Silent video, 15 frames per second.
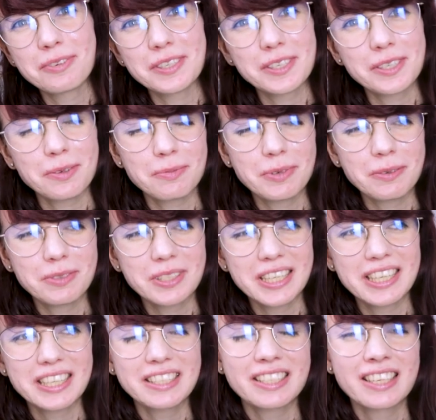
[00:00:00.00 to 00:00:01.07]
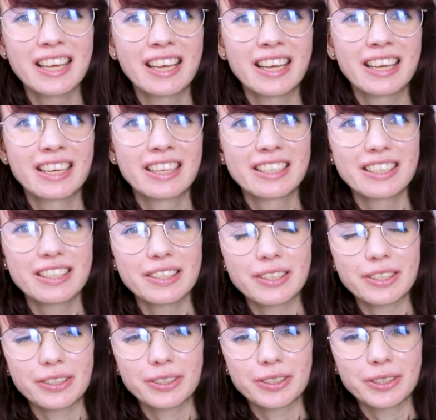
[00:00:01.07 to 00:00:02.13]
for shop update.
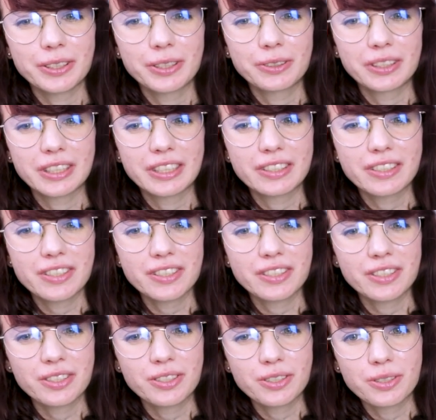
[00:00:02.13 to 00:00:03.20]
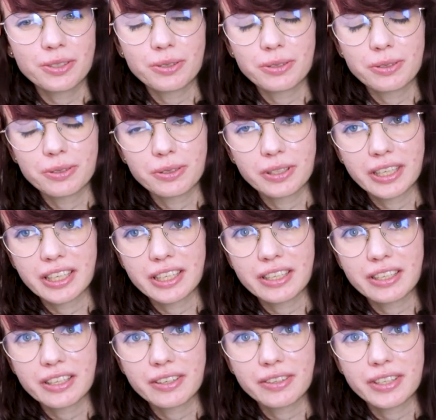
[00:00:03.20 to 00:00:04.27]
So I also need to
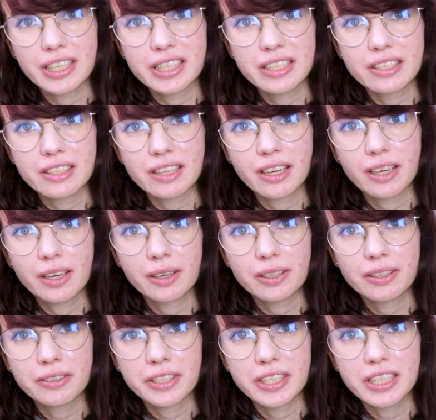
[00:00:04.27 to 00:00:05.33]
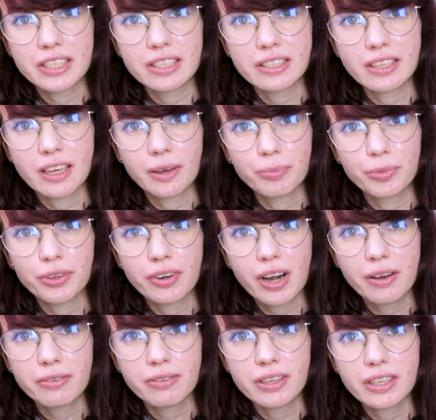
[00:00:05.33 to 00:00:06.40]
like create uh, create some
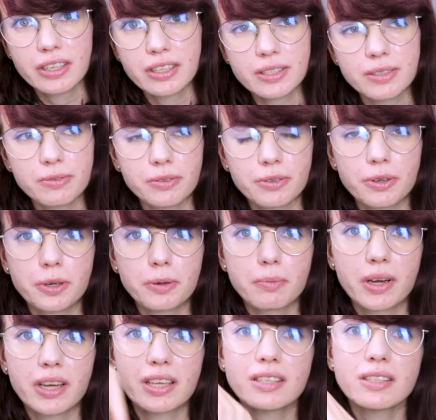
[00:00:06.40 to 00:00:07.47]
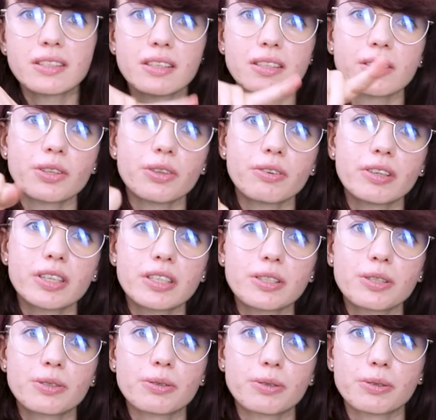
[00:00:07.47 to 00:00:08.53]
graphics for my Insta
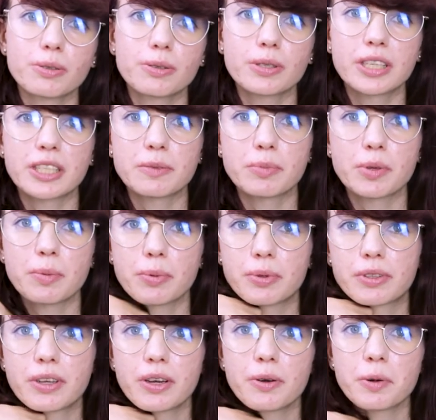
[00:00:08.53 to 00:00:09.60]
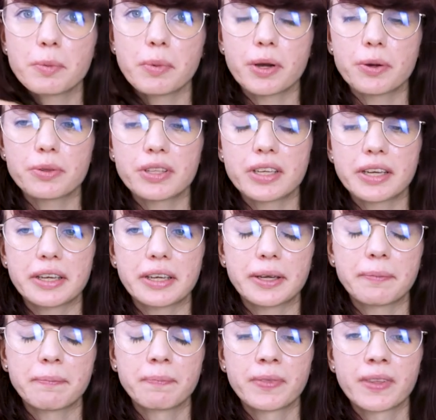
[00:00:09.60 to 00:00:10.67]
stories to let people know about the